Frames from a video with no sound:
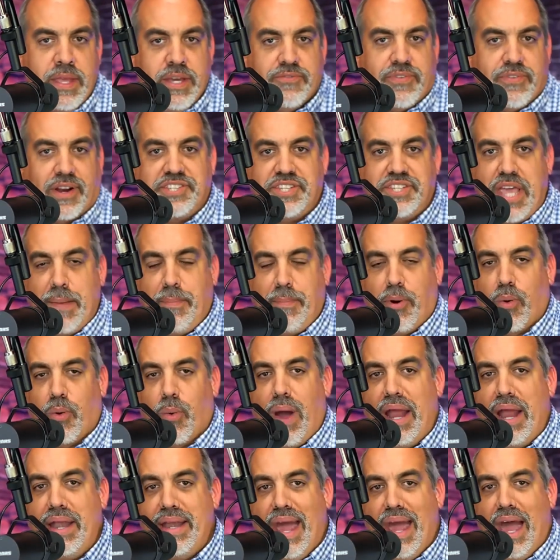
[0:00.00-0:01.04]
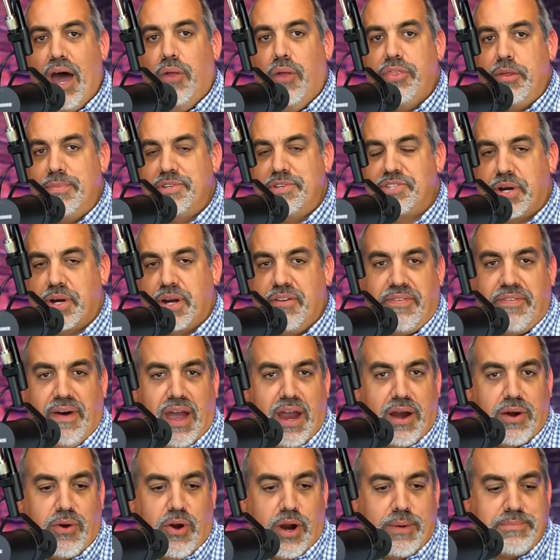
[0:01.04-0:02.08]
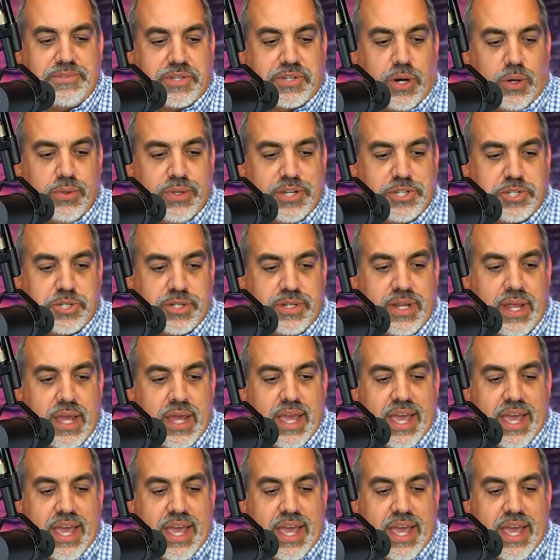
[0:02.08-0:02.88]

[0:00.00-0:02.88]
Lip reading: For example, right now, the Missouri Firearms Coalition